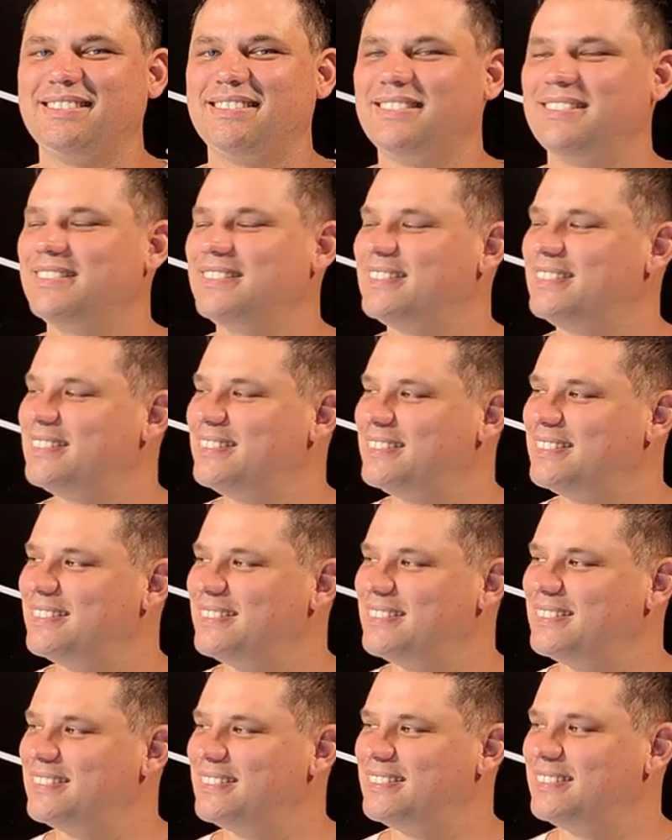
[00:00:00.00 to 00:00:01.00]

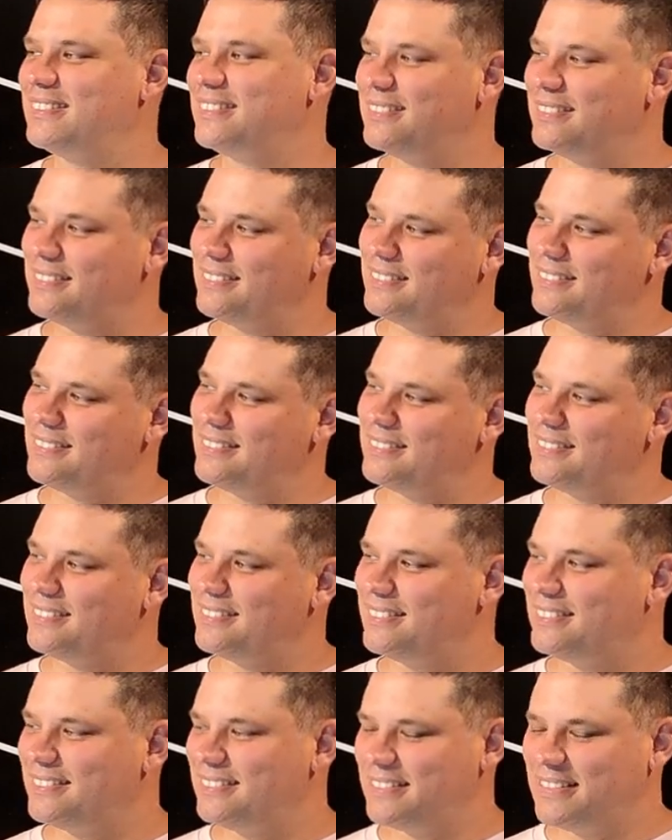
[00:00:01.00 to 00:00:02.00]

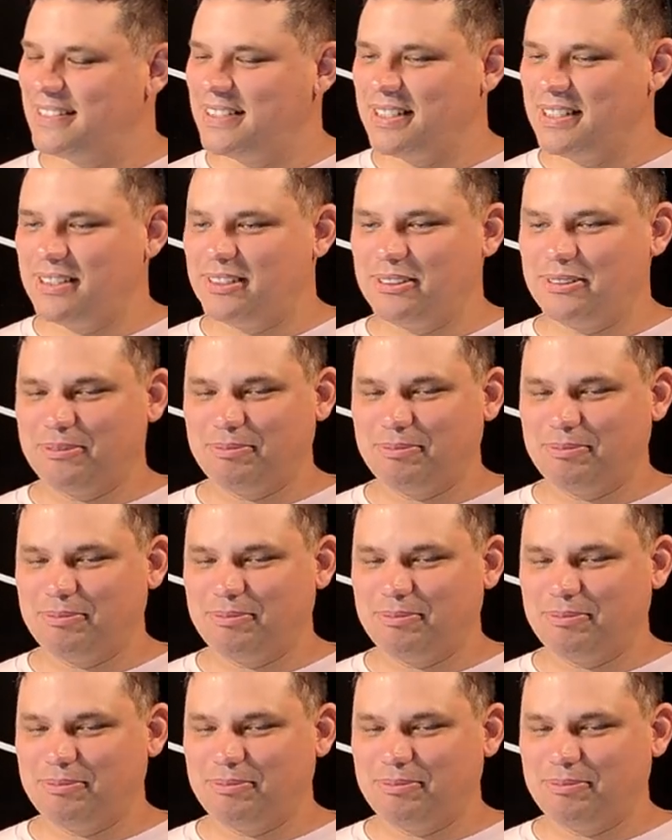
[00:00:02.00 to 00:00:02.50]
The person shown says nothing.